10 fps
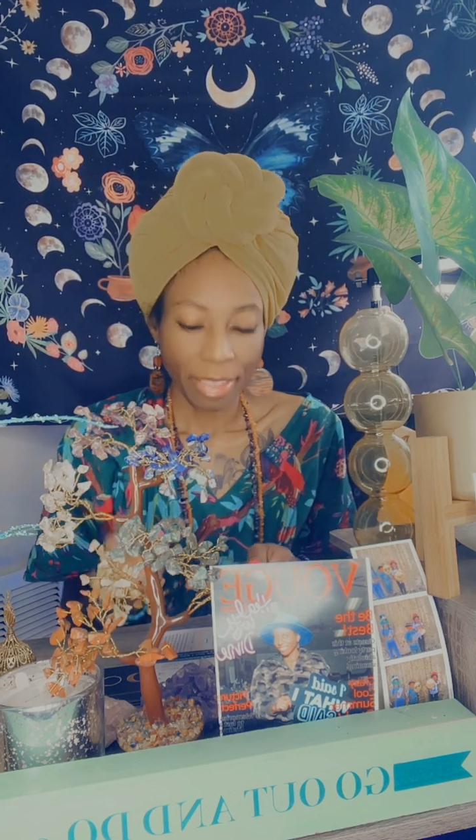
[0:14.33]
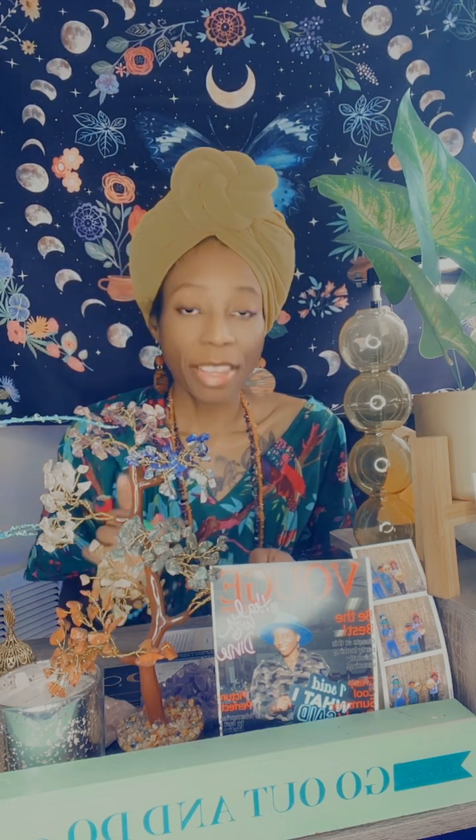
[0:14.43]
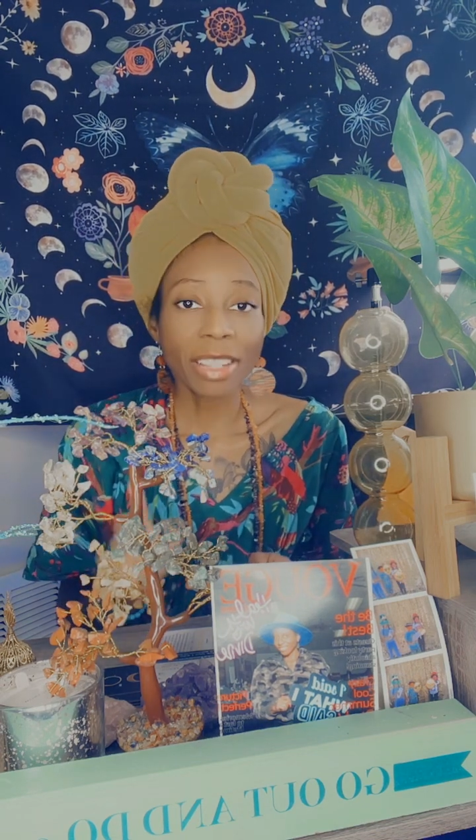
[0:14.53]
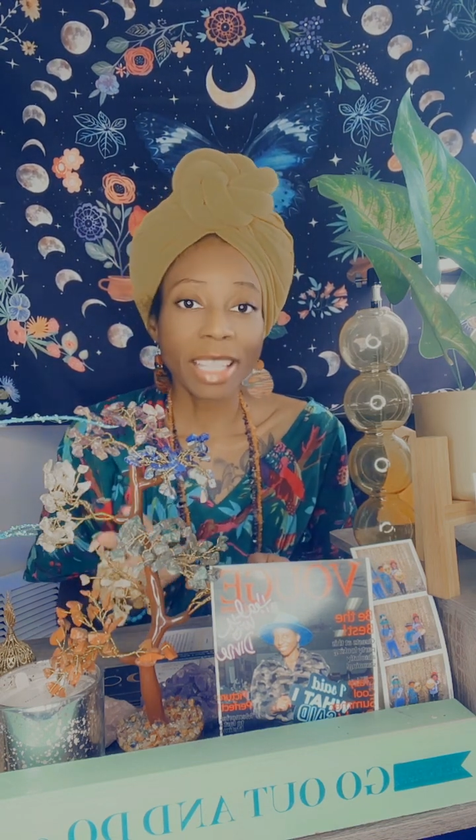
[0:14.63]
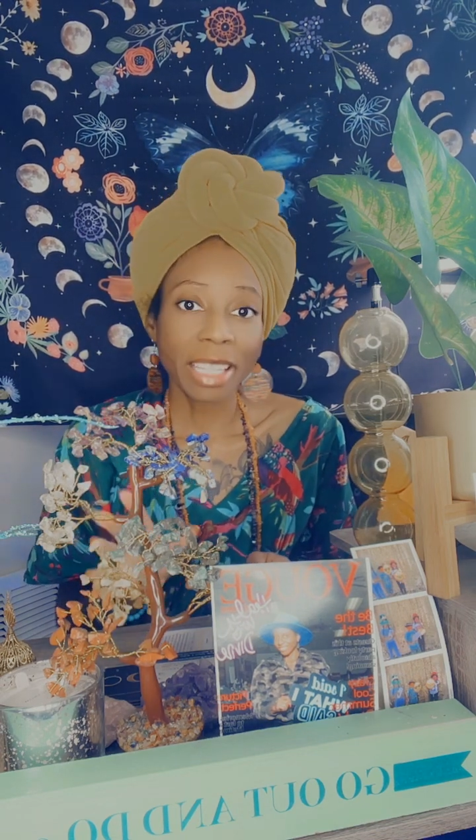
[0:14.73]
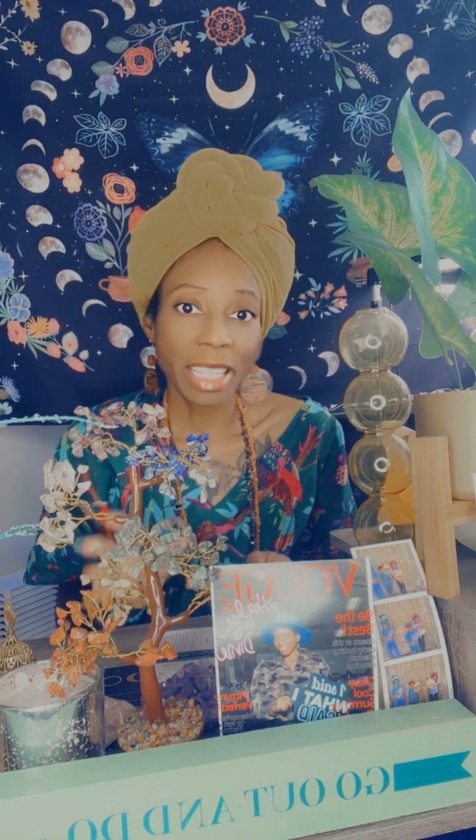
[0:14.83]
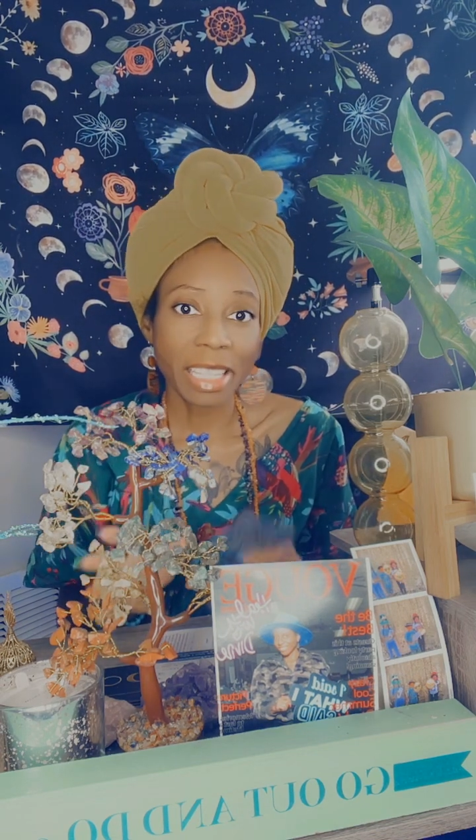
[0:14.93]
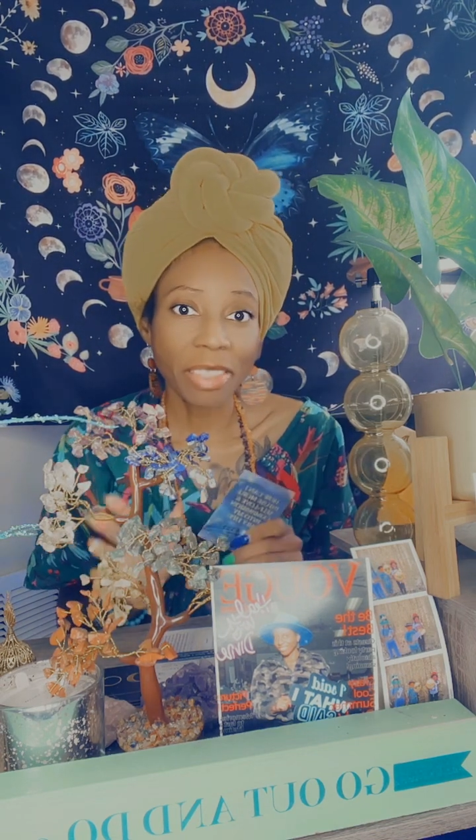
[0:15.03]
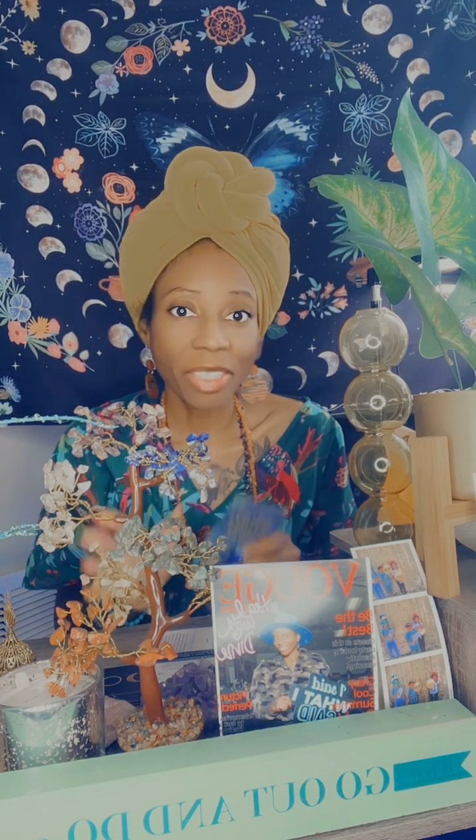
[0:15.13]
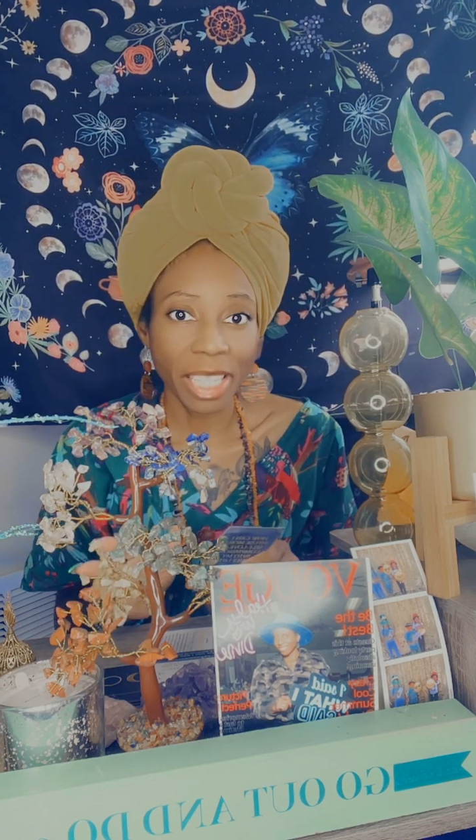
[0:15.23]
There's a
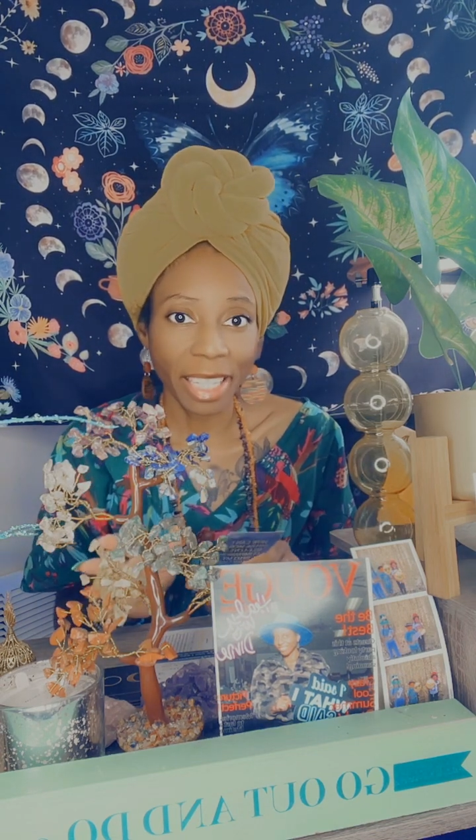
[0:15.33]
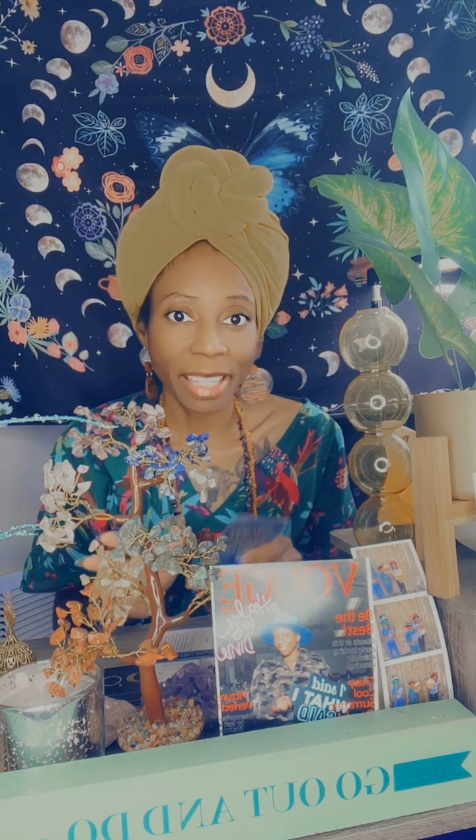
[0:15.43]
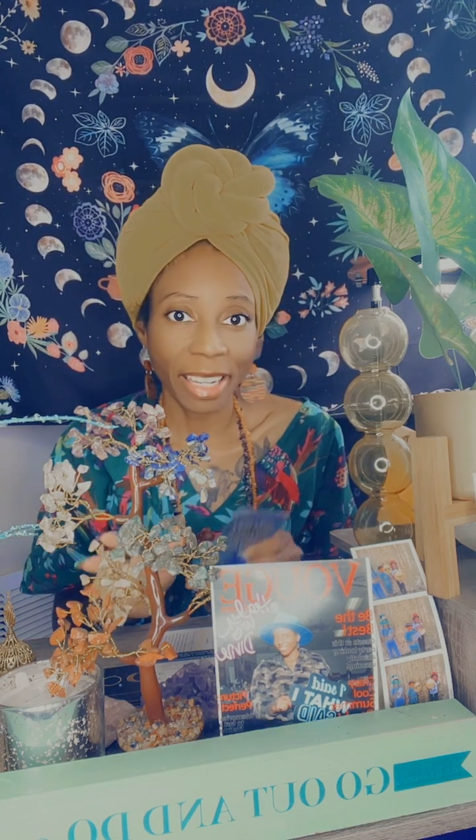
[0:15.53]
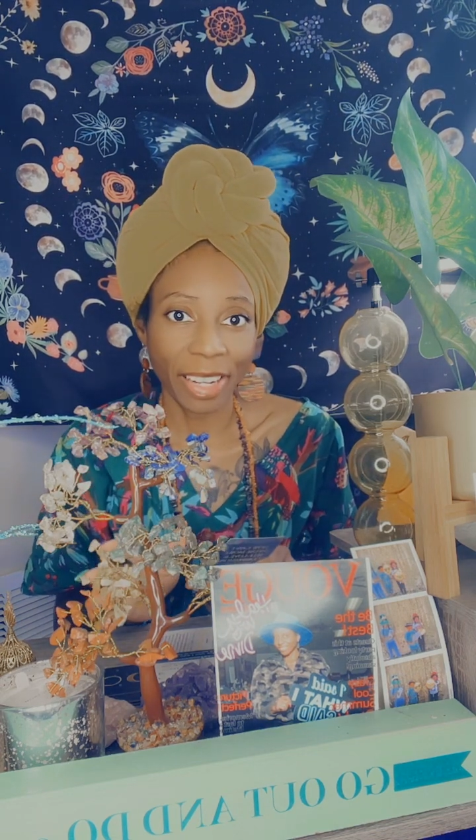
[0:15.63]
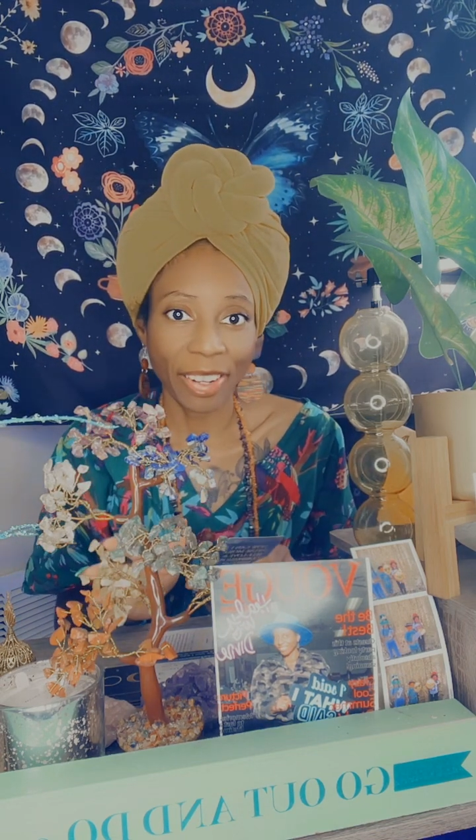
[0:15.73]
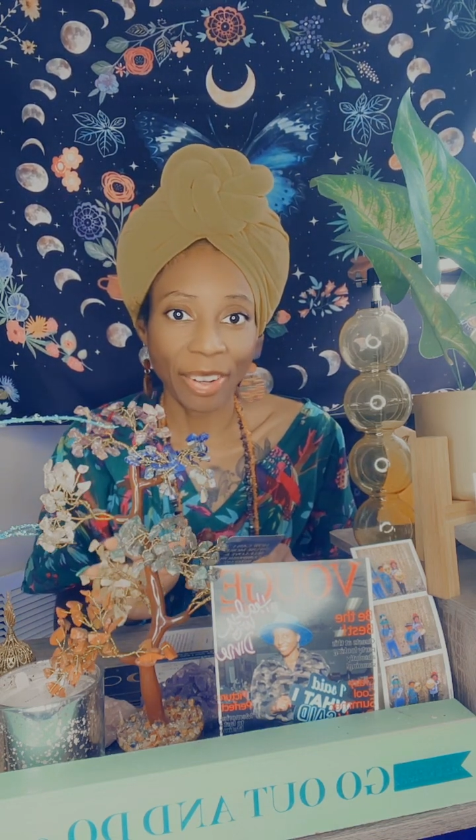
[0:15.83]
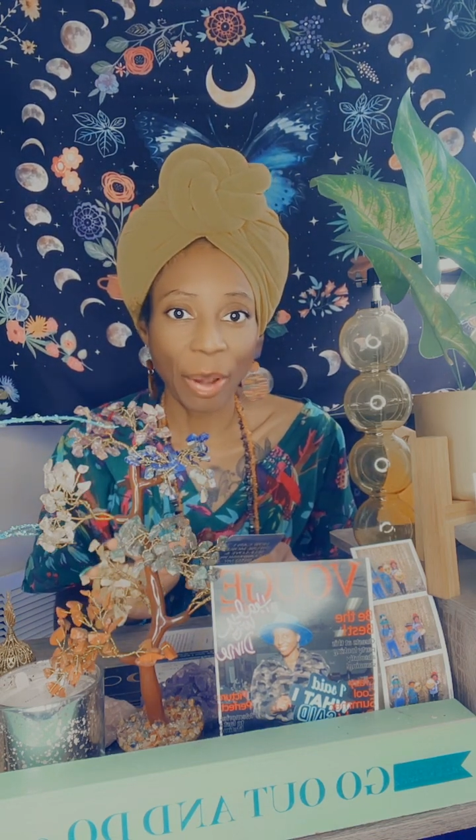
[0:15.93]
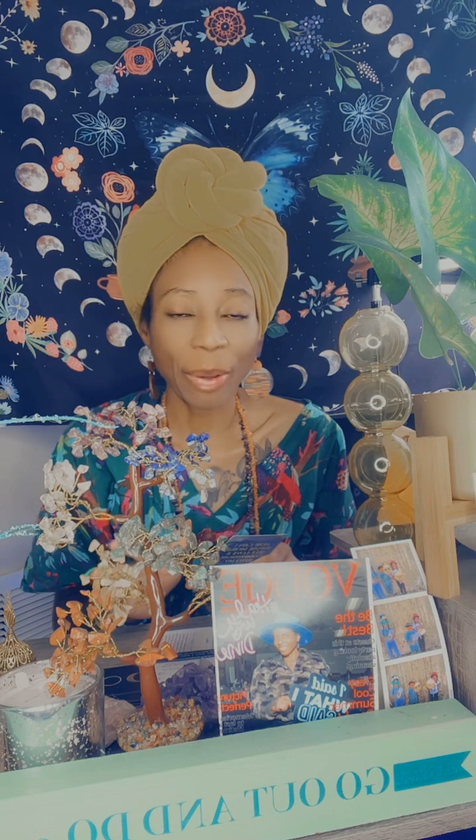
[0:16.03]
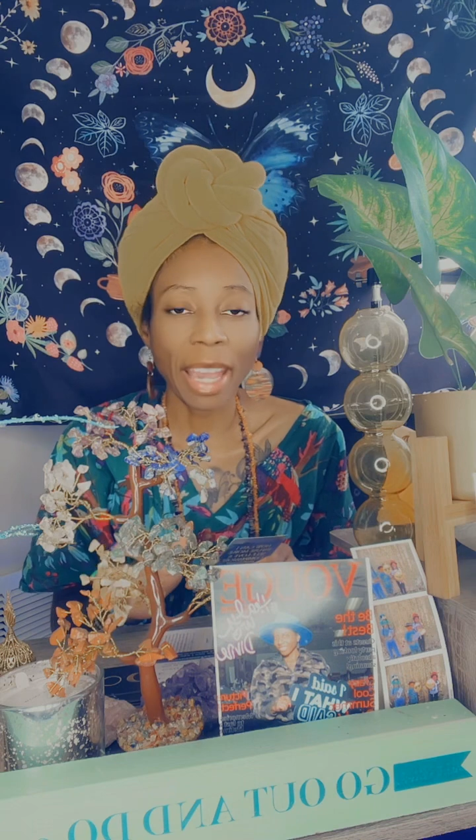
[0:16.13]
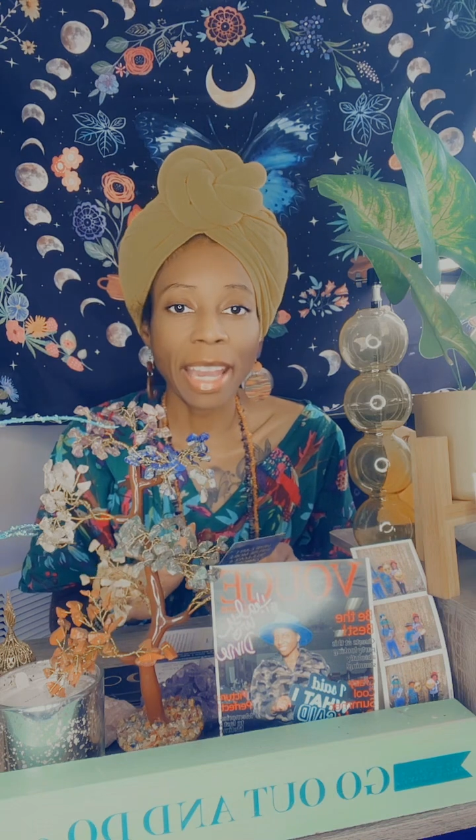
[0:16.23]
list of 10 here,
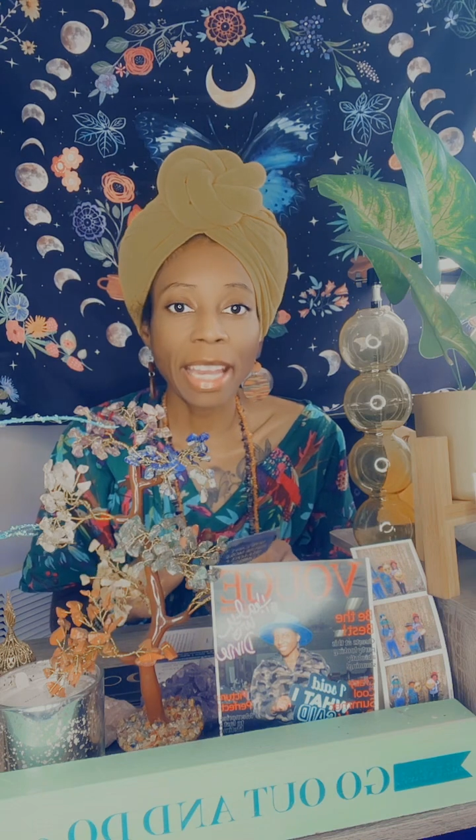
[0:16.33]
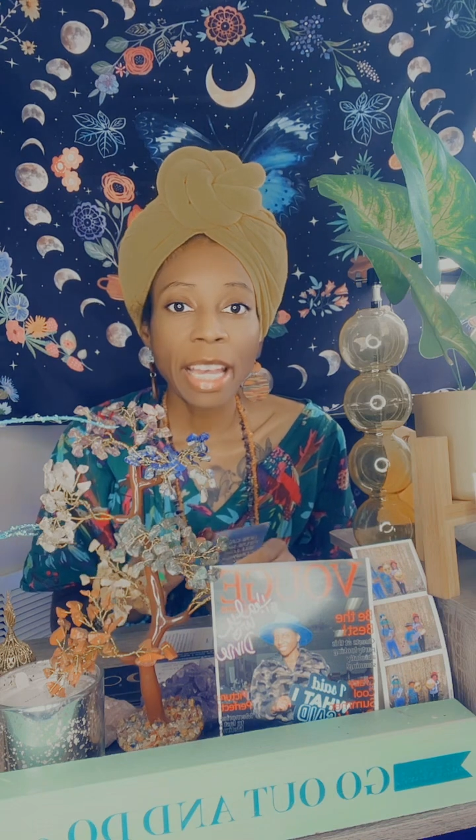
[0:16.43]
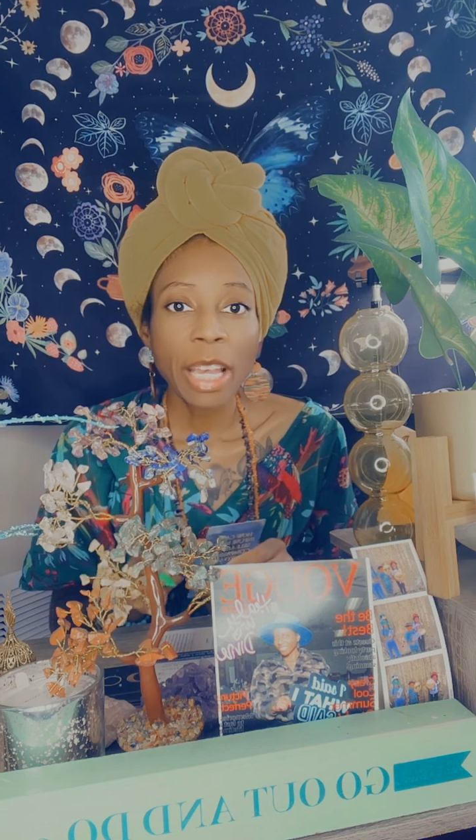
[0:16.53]
okay?